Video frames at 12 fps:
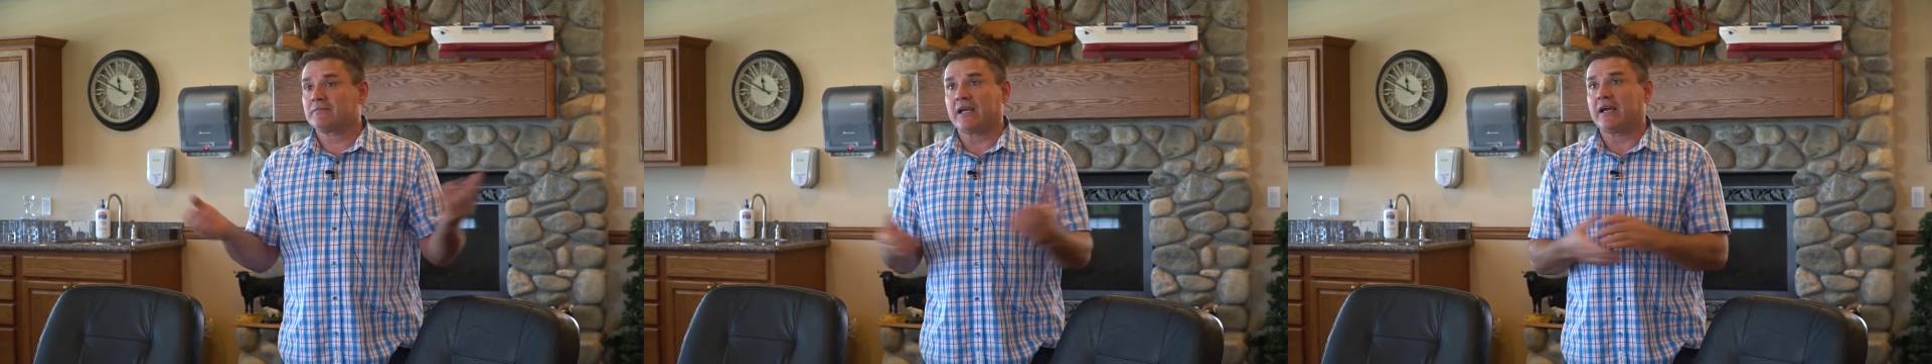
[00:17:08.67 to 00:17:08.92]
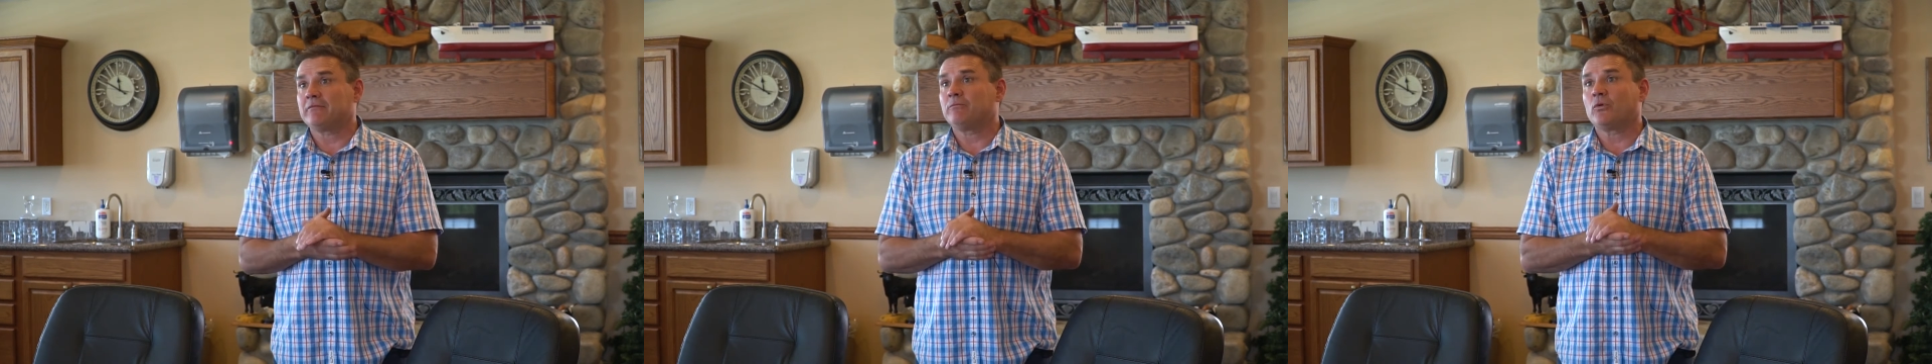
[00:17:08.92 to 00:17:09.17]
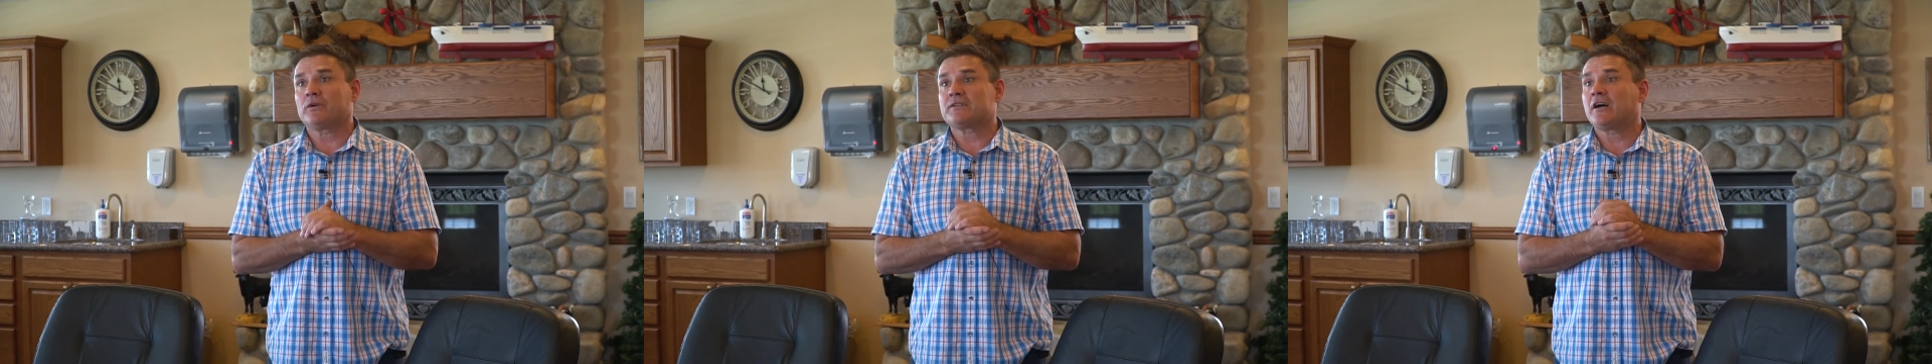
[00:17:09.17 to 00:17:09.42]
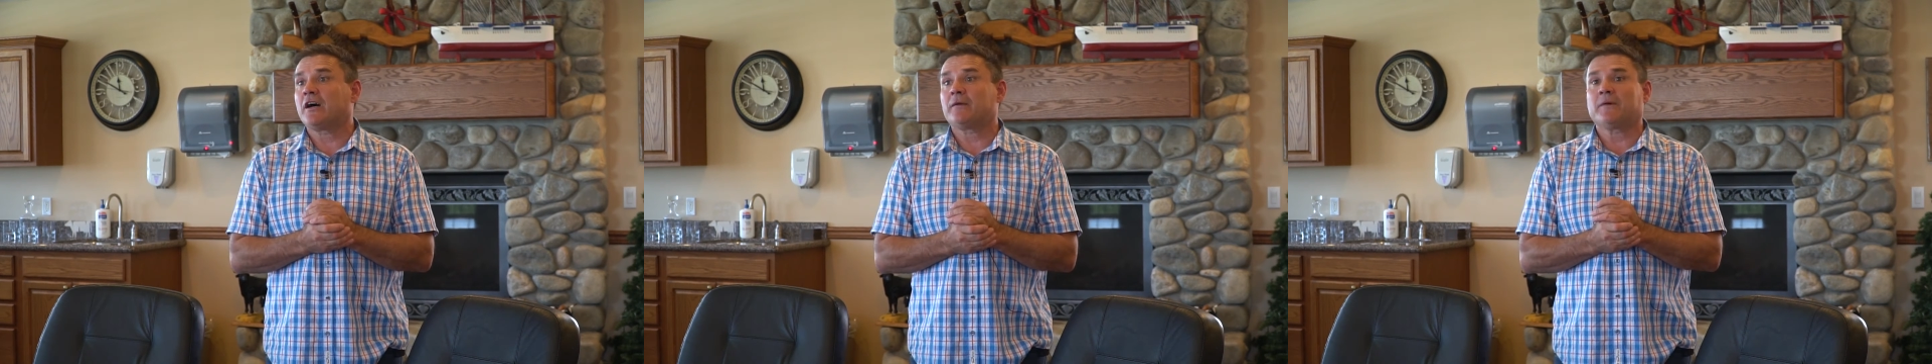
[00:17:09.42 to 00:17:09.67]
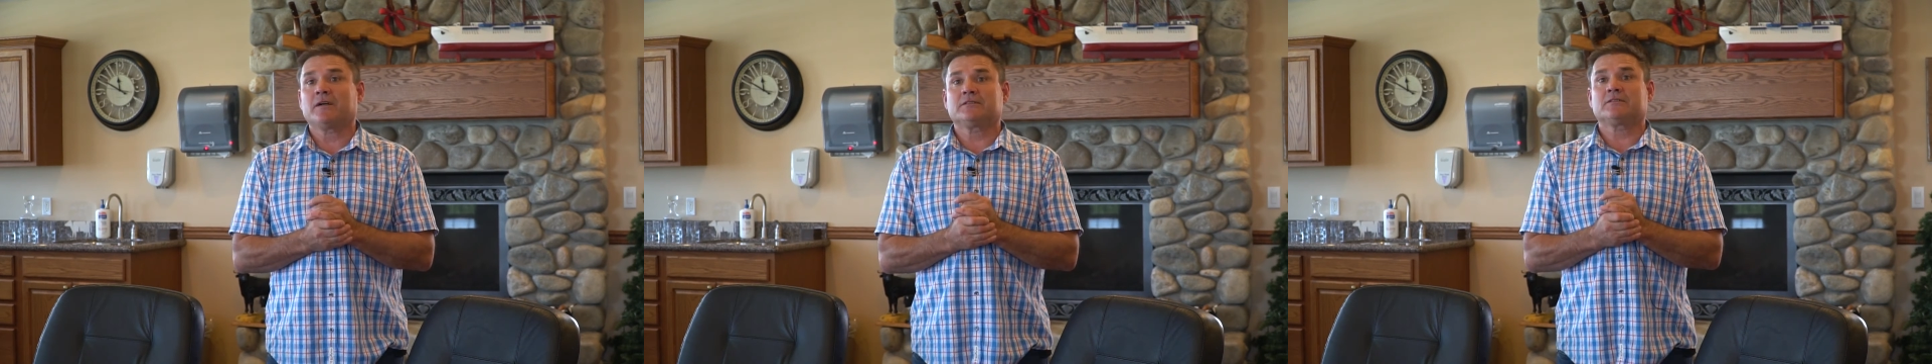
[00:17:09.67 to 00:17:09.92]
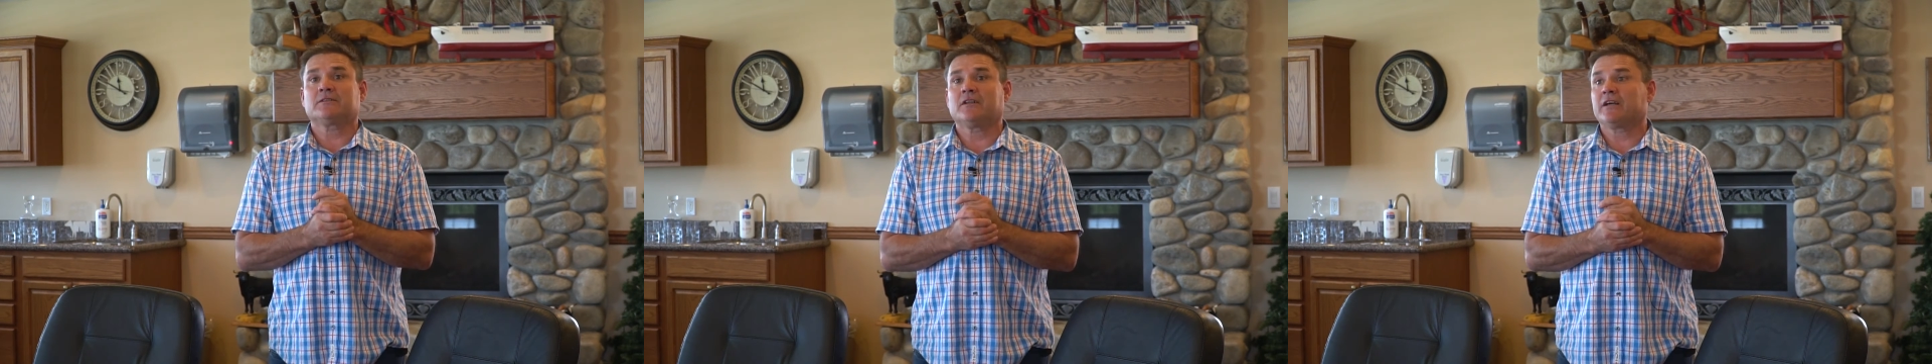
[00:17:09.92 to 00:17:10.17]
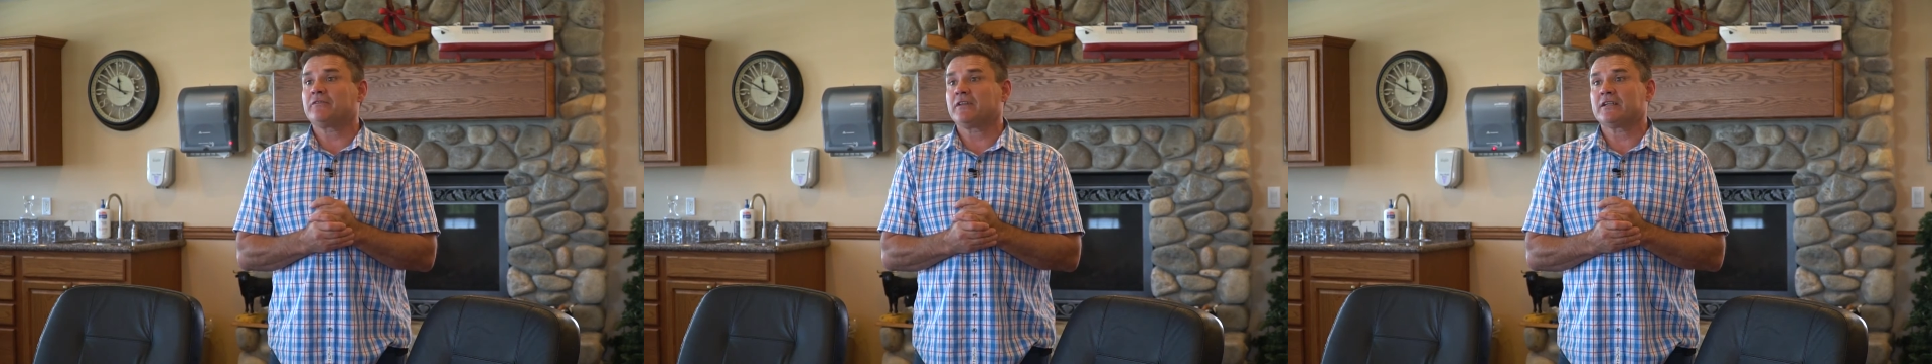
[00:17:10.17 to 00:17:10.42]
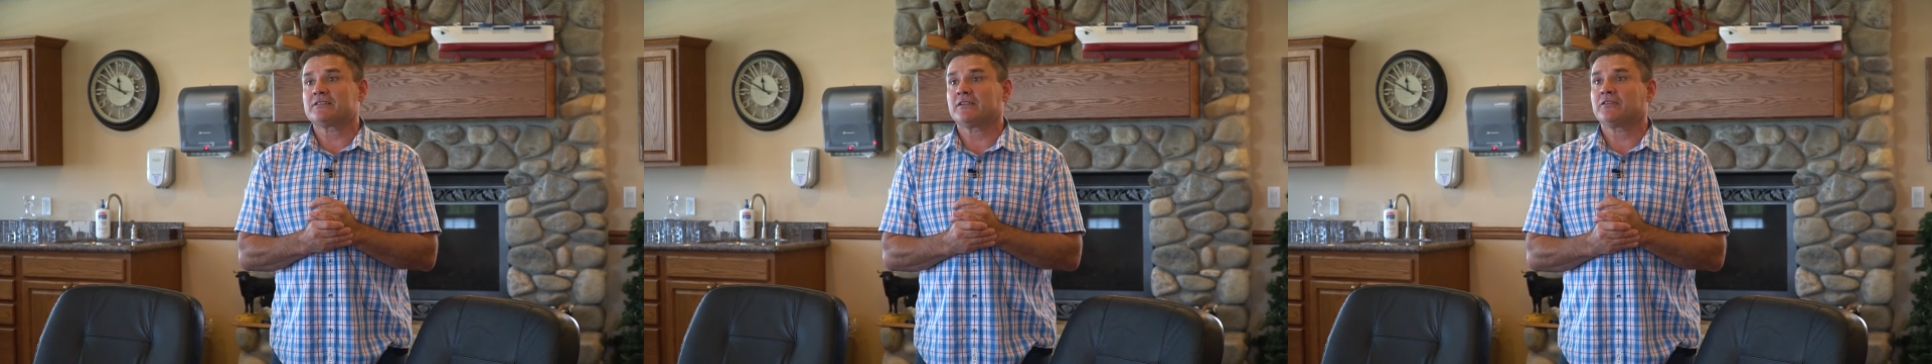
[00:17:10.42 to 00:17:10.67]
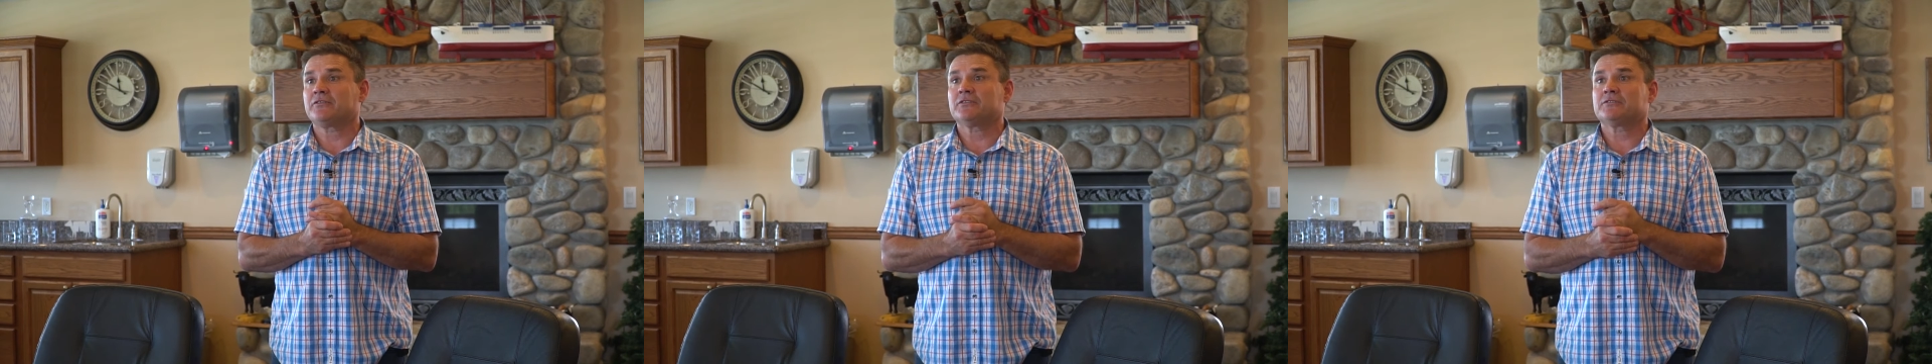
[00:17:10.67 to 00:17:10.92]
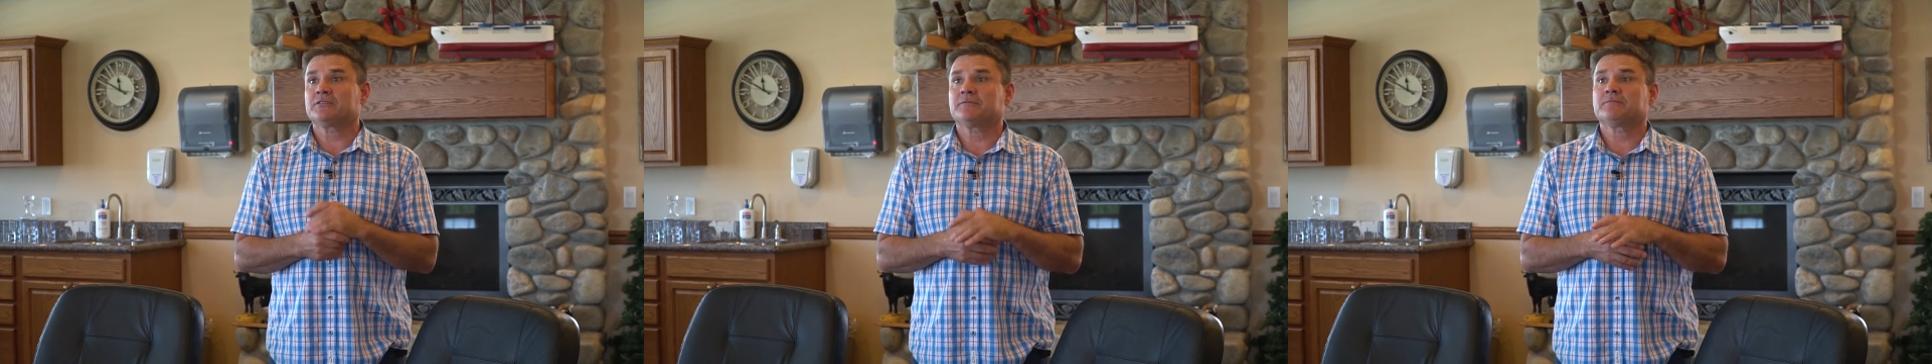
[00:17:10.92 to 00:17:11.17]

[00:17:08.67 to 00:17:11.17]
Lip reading: add more time onto the life of that centrifuge.